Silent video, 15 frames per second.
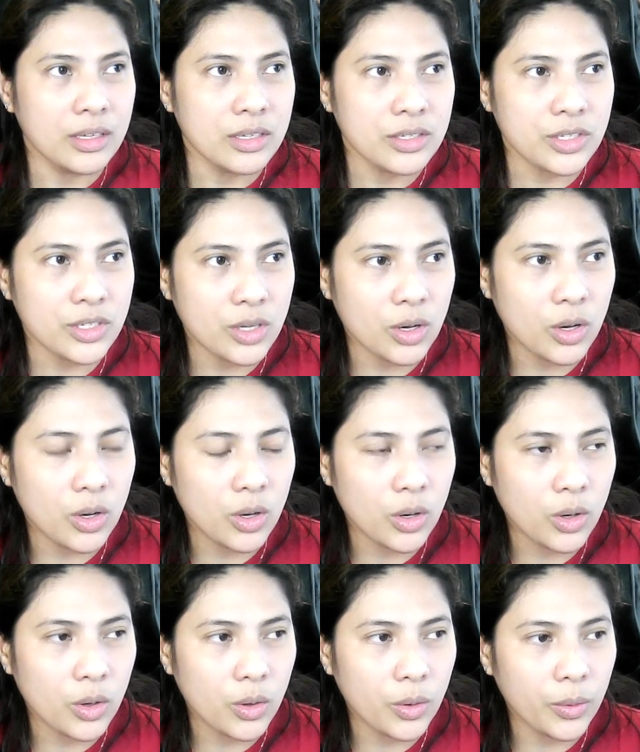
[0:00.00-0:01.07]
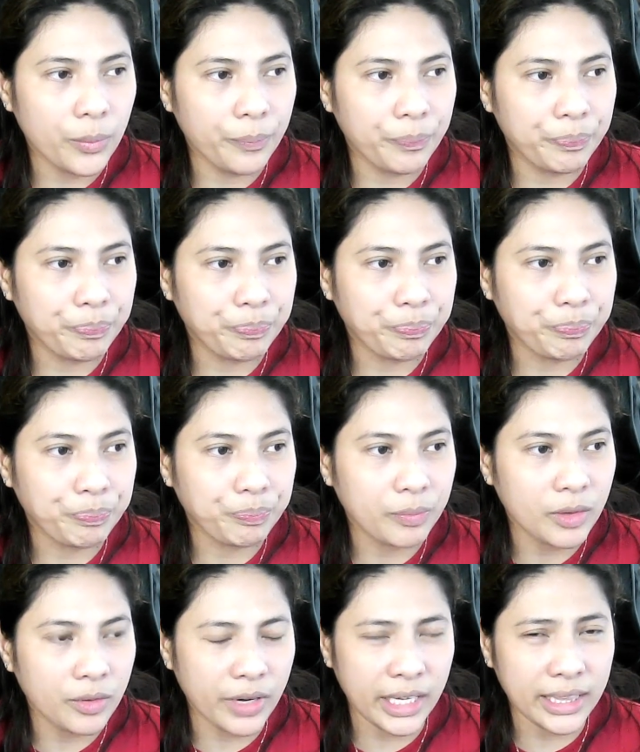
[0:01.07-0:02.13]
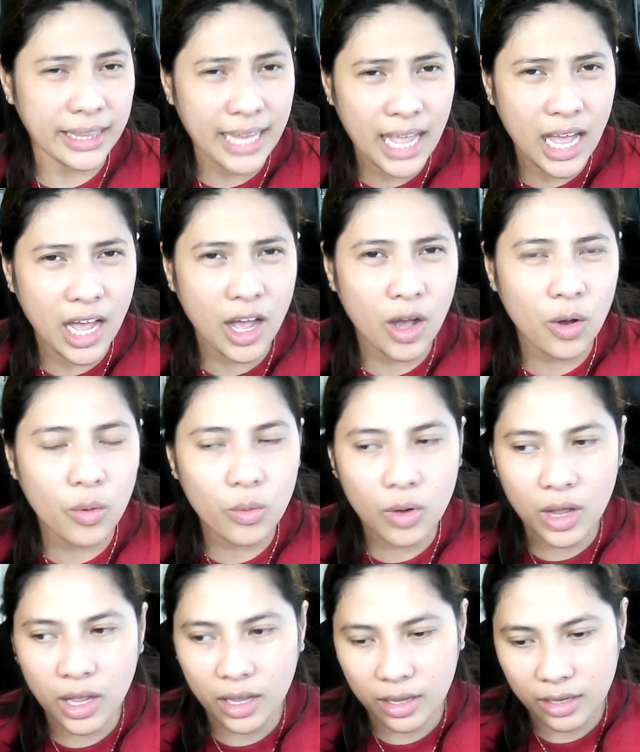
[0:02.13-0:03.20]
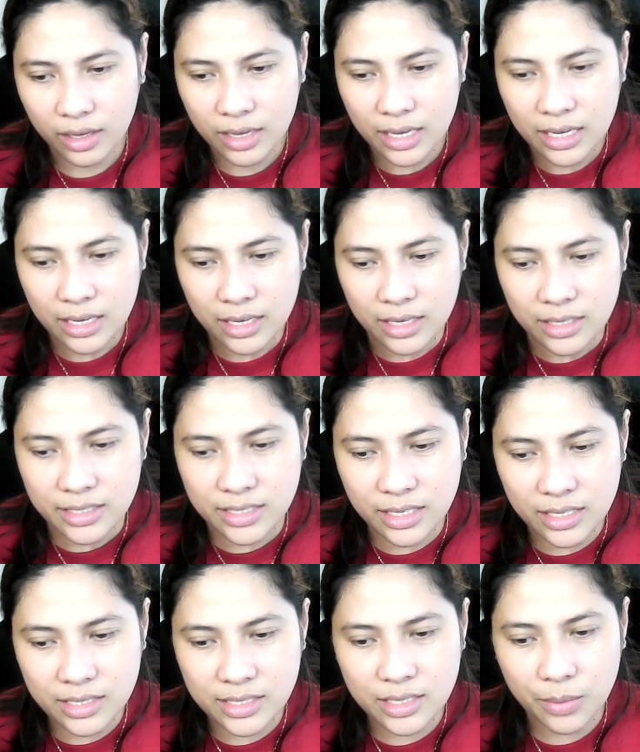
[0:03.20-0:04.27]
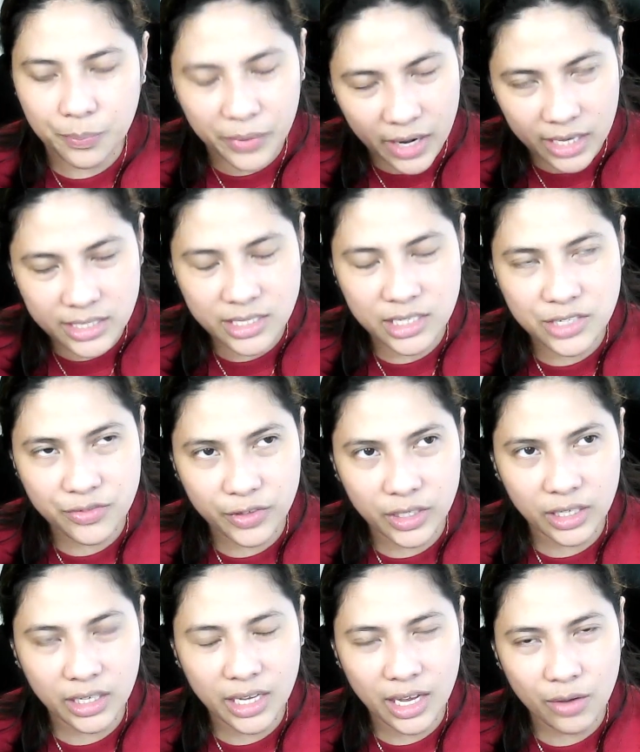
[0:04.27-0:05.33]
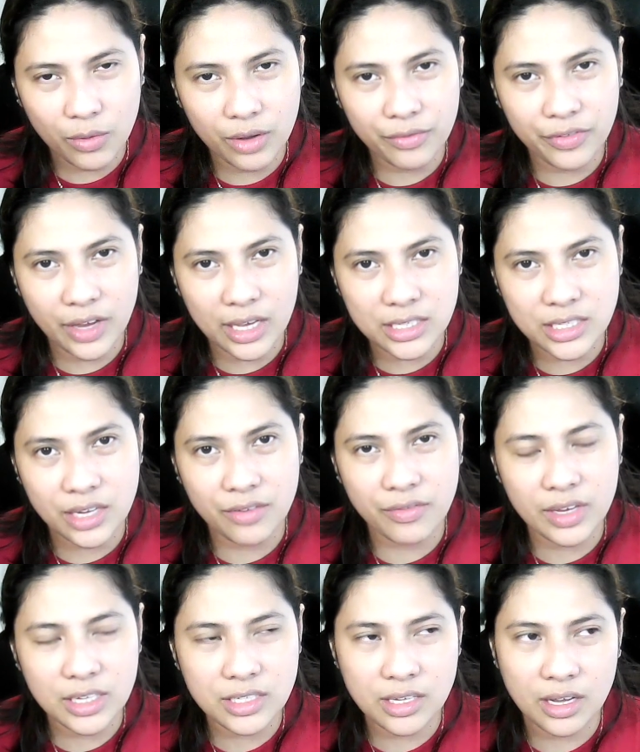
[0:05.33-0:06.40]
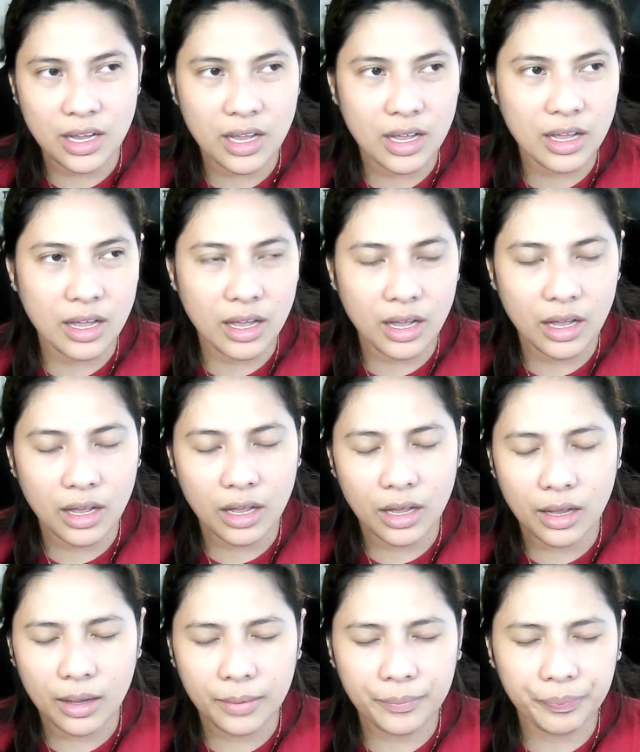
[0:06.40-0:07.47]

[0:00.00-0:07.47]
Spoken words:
So right now, since the process for the K-1 fiancé visa,